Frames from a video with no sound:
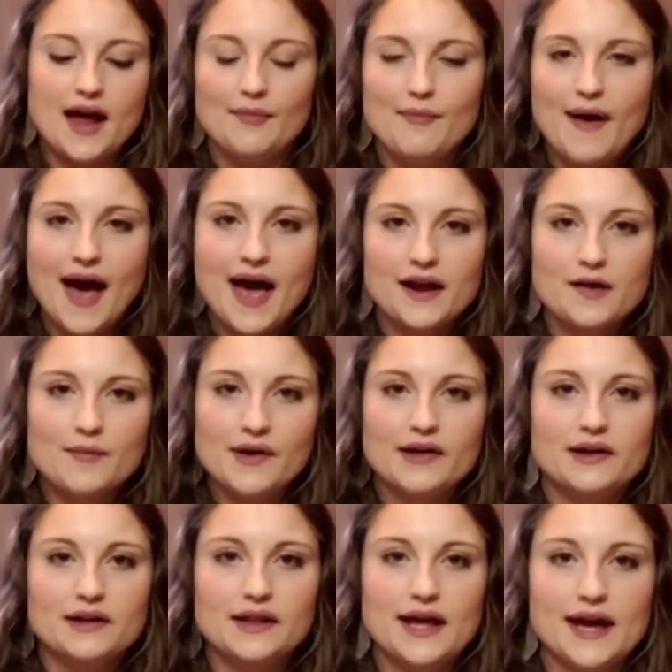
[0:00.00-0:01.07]
and pat your
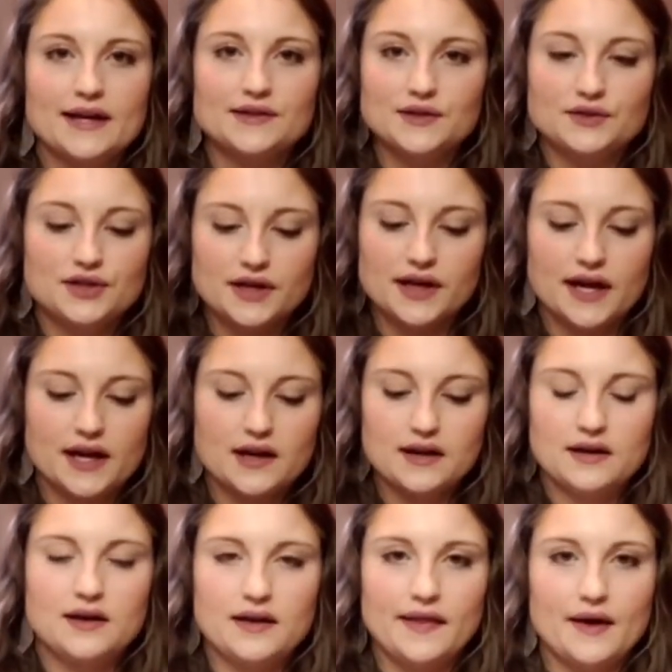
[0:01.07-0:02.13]
ball of clay as you turn
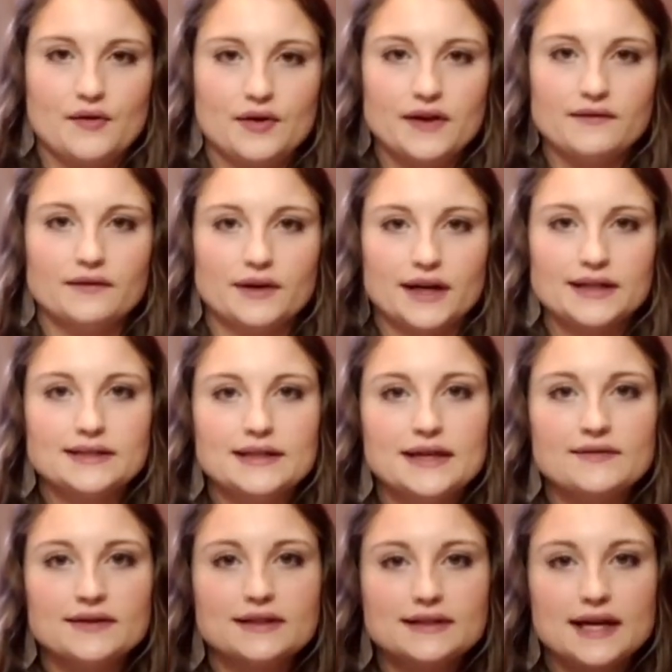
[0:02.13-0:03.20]
it, and that will give you nice
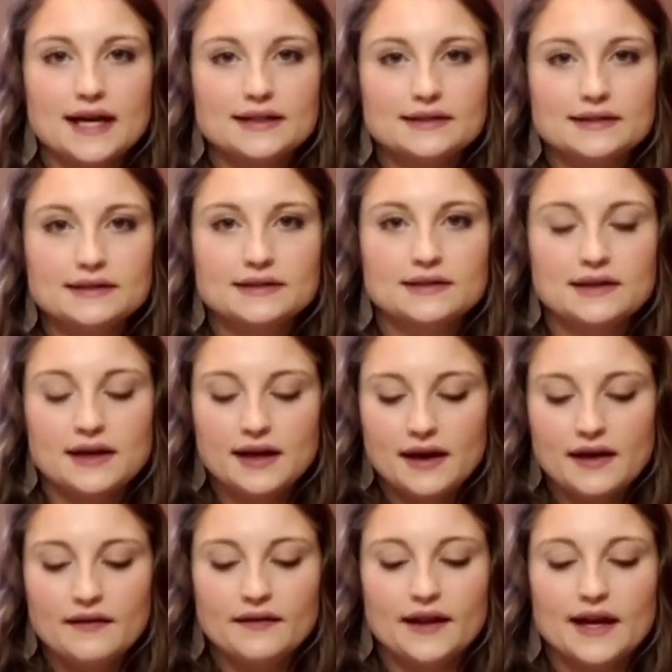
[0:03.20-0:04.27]
even sides.
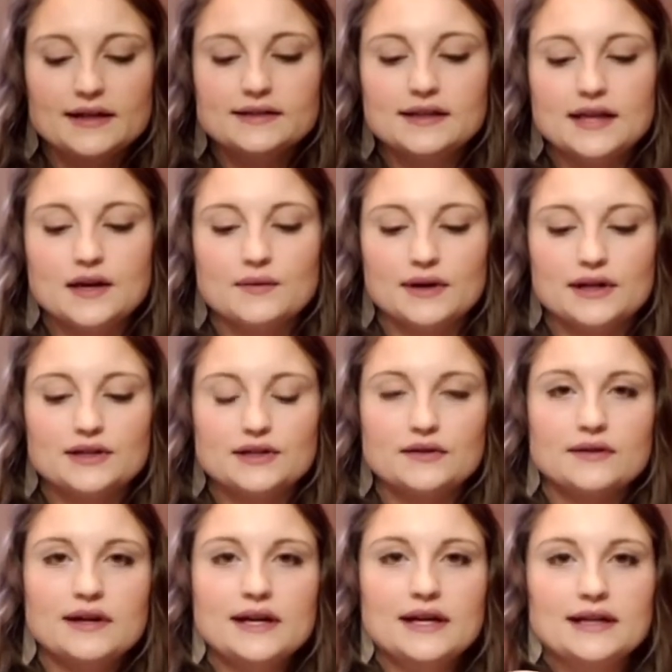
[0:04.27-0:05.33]
The next thing you want to
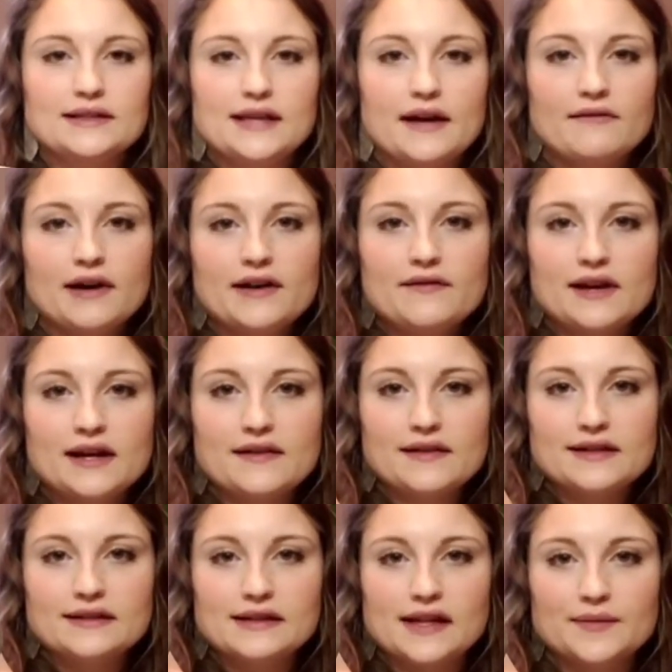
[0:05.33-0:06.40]
do is get rid of any
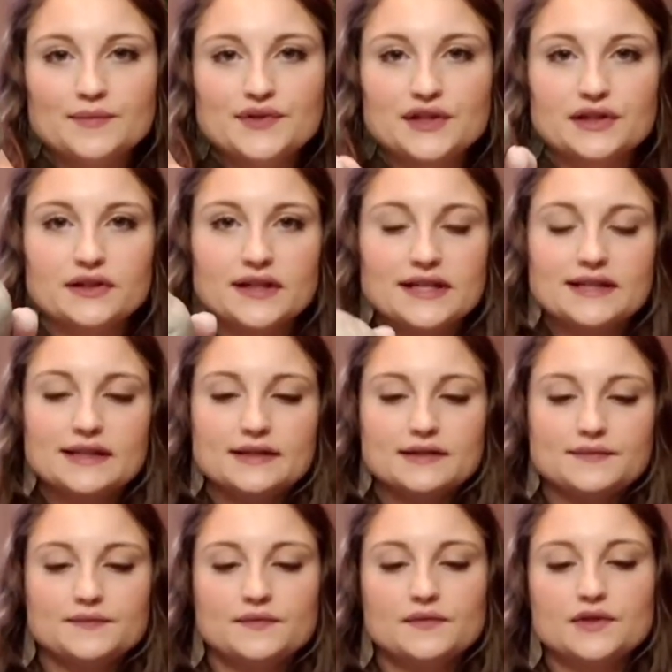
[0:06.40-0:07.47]
of these lumps or
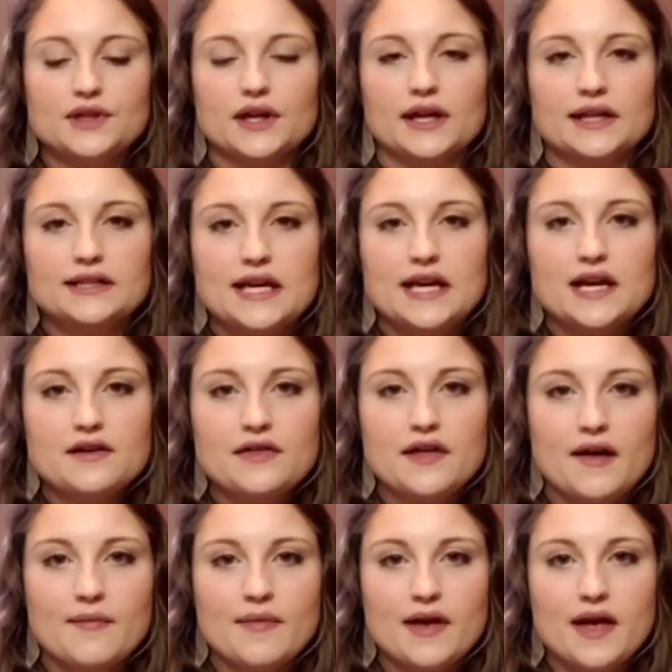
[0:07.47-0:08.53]
creases. So you're going to take your
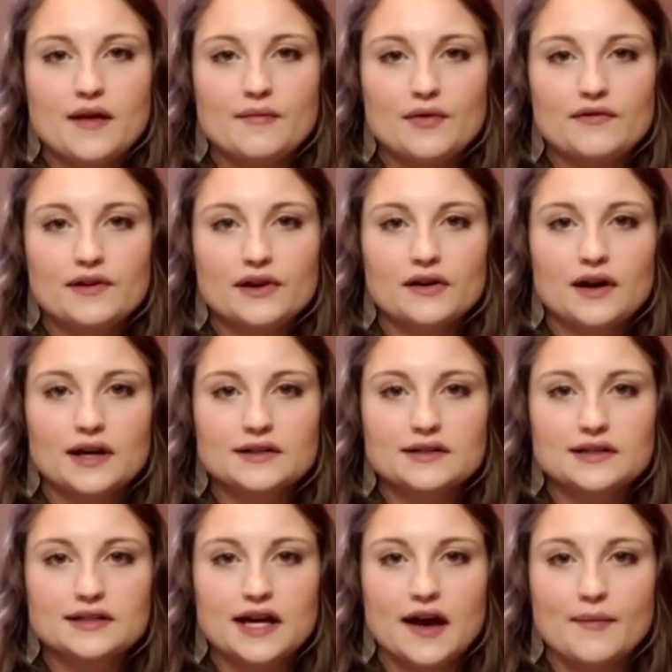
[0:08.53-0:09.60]
thumb and move it
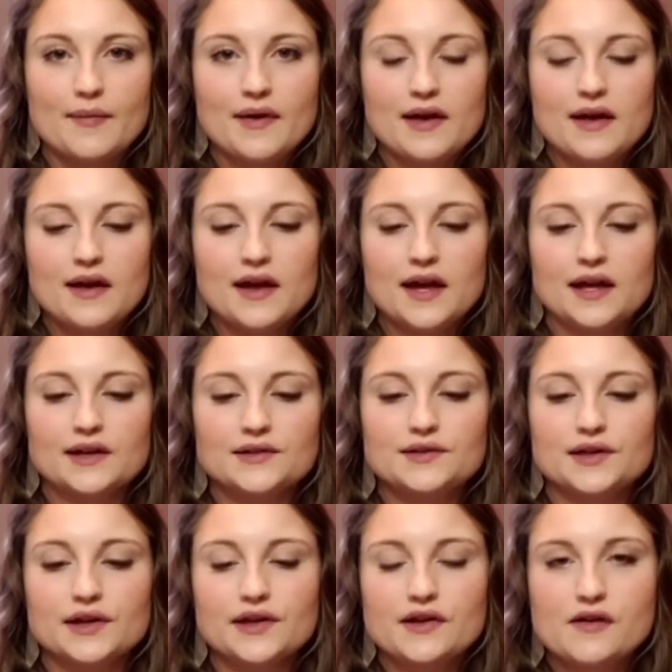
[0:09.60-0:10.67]
across the top in a
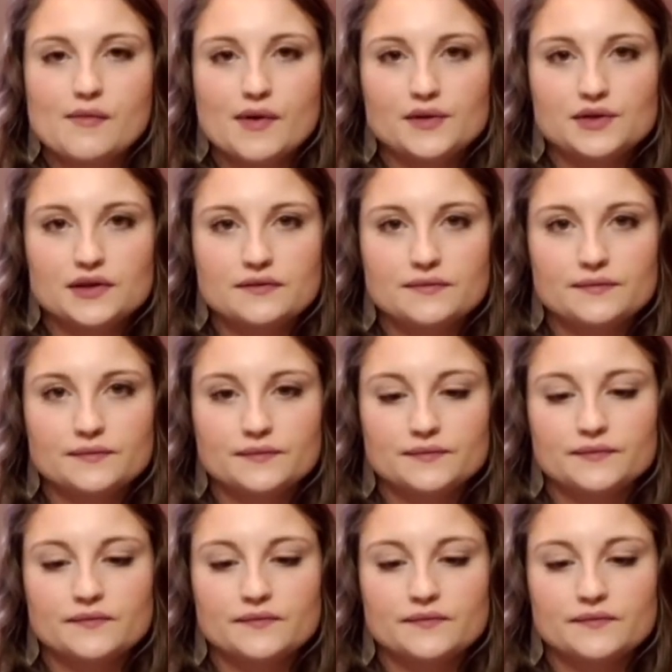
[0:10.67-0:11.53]
circular motion.